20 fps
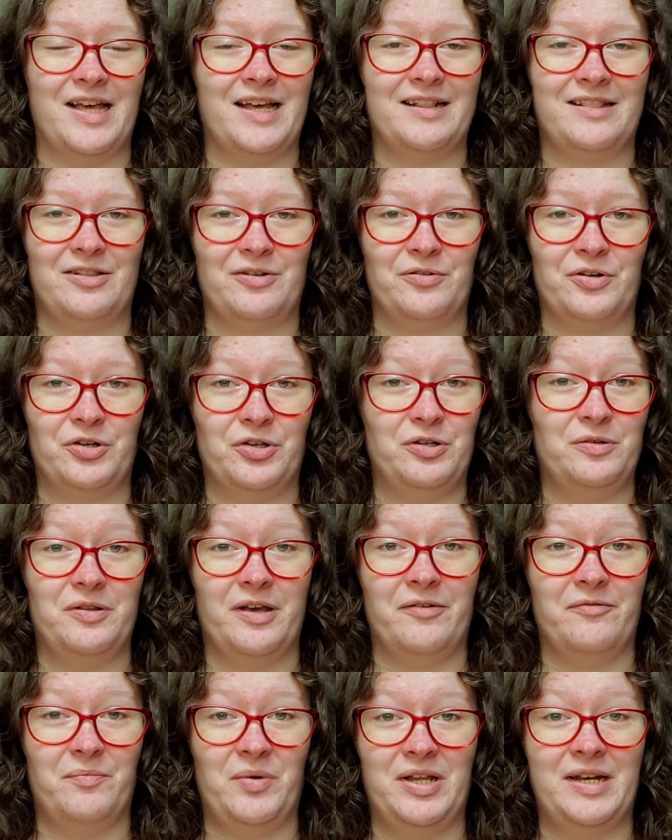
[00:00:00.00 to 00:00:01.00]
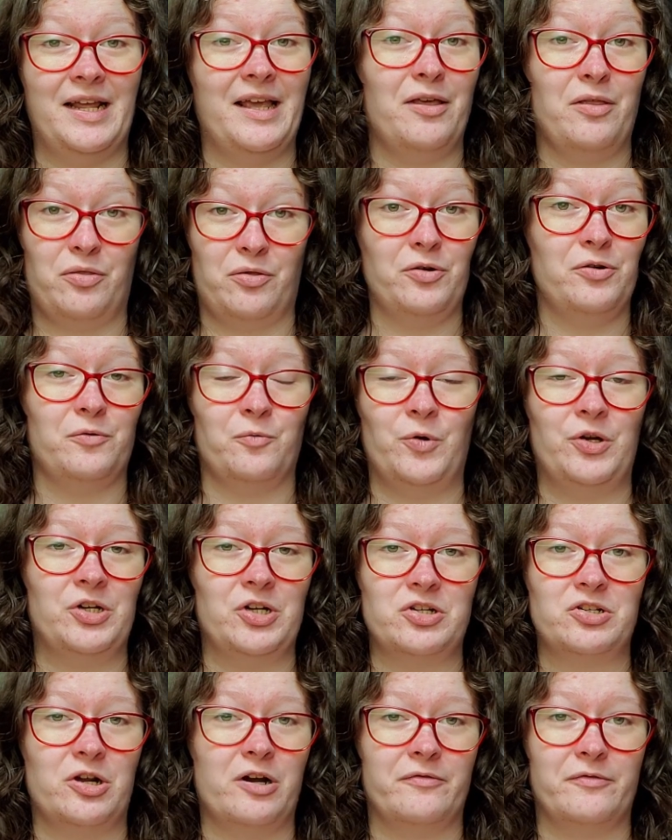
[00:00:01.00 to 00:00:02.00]
that there could have been a third one
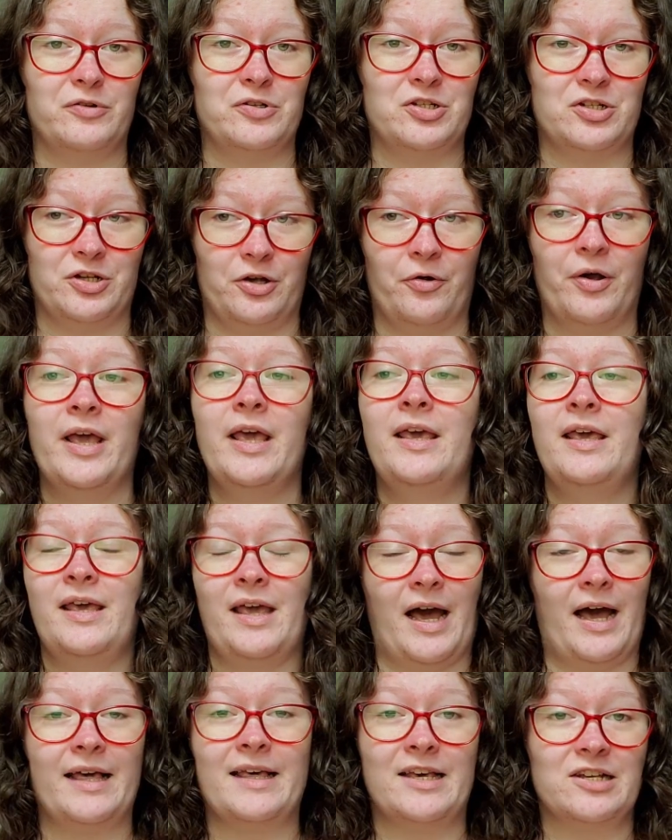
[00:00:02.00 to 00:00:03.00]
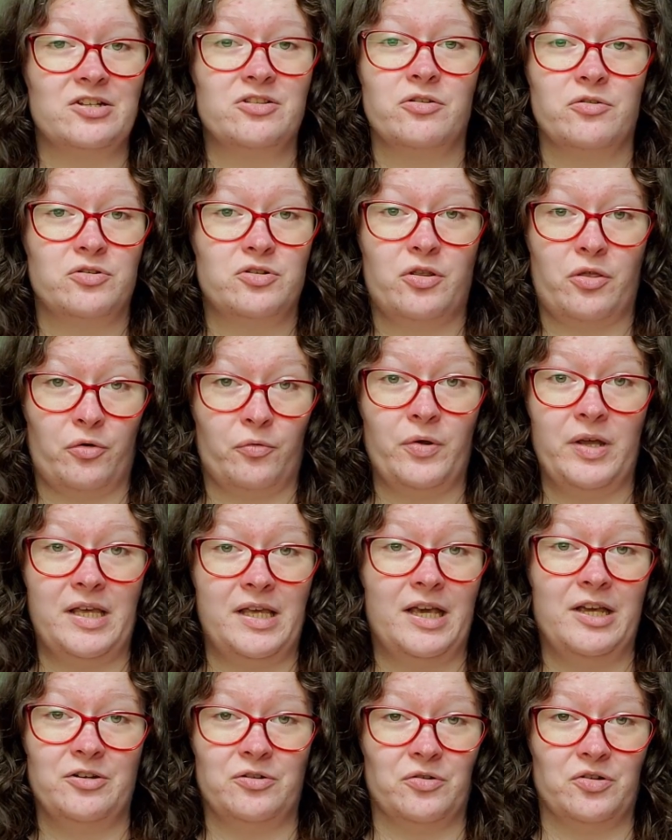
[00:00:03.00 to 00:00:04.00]
discovered, so I guess there's 3
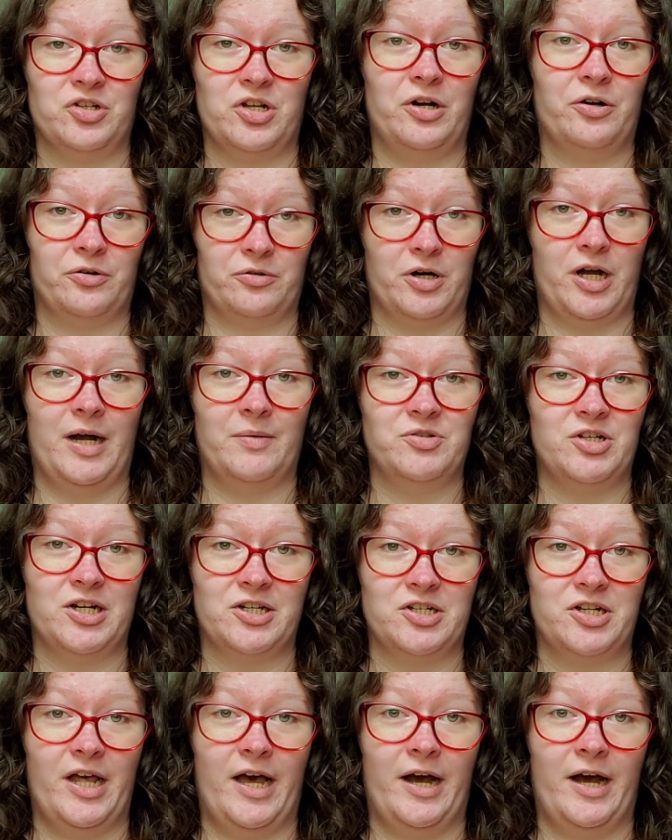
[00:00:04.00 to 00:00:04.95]
interstellar objects